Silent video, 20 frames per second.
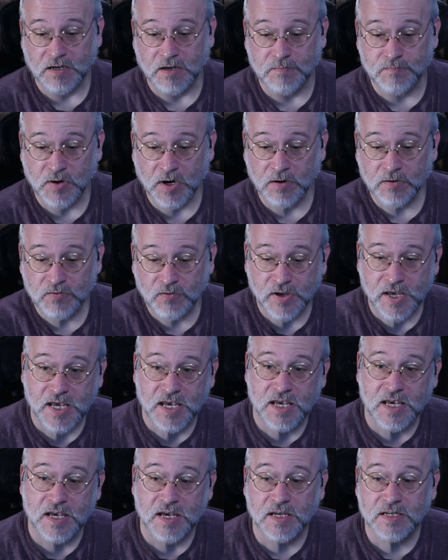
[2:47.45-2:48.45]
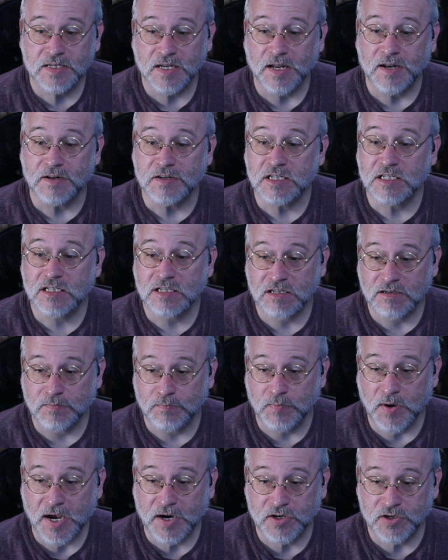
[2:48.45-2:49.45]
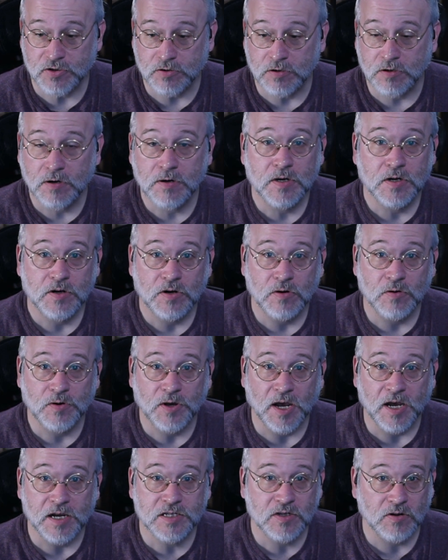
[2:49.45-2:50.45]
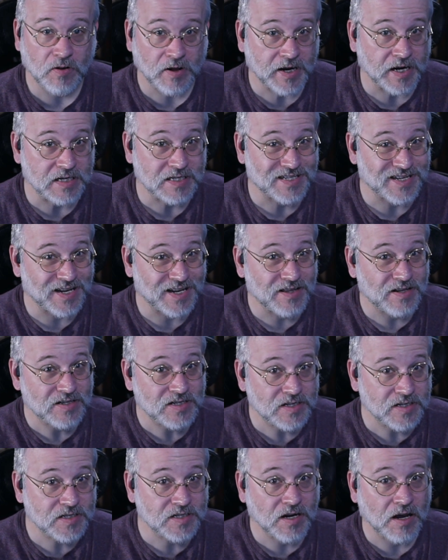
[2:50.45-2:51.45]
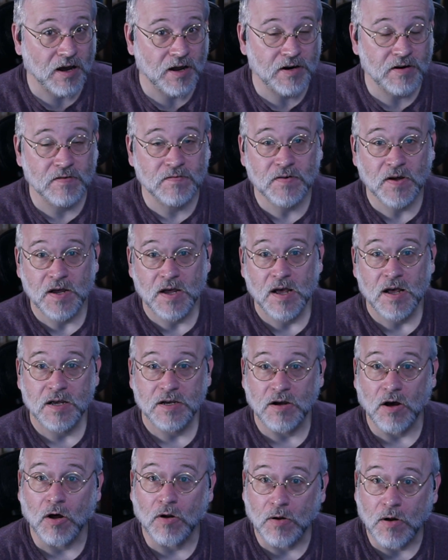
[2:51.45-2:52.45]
Apparently, he is an inspector okay so like i said this is kind of uh,